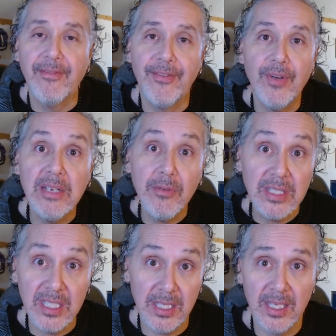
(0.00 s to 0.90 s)

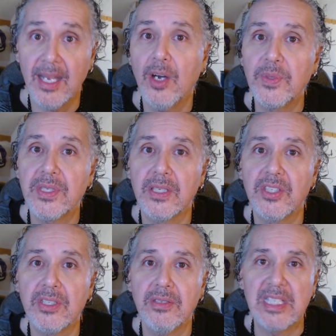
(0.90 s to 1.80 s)
frequency helps us
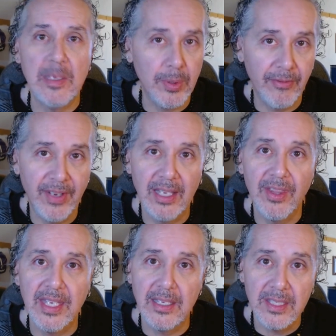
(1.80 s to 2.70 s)
to simplify
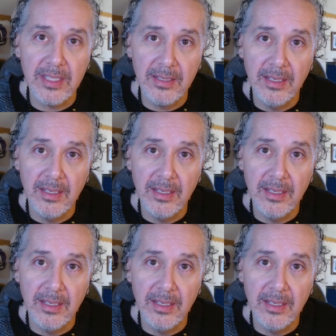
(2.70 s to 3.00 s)
things,